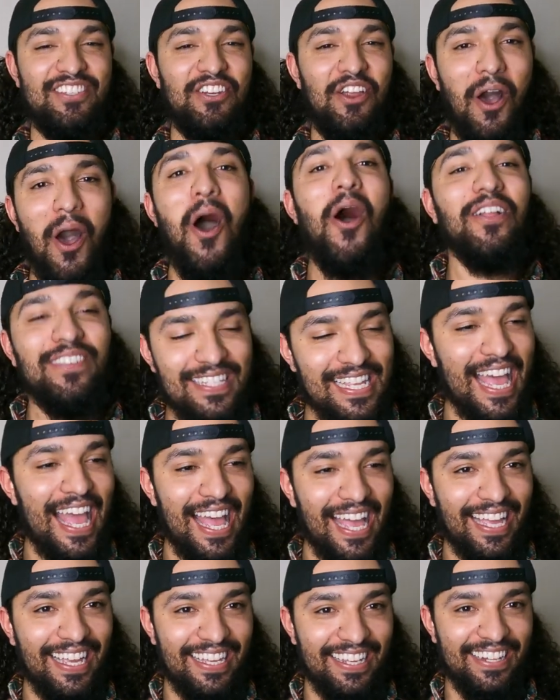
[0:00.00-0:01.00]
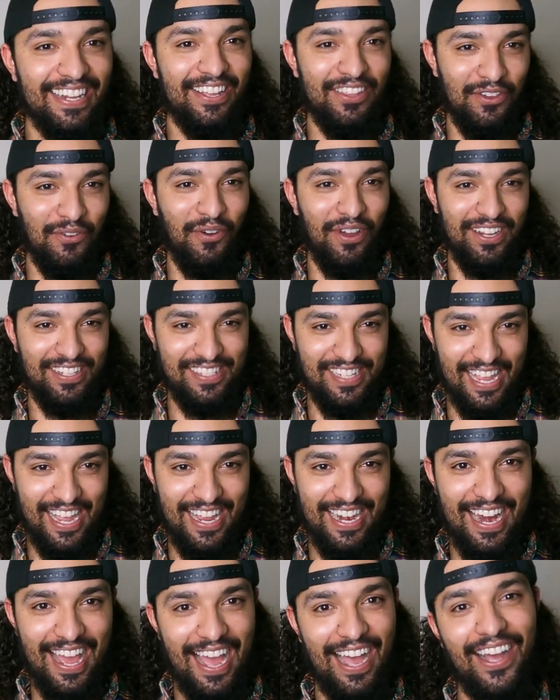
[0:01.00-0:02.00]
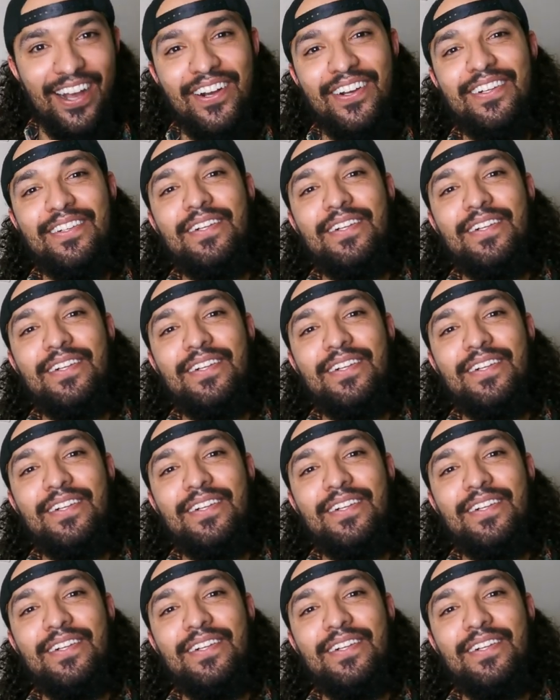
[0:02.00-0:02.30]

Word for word: all day and then you want to say it now.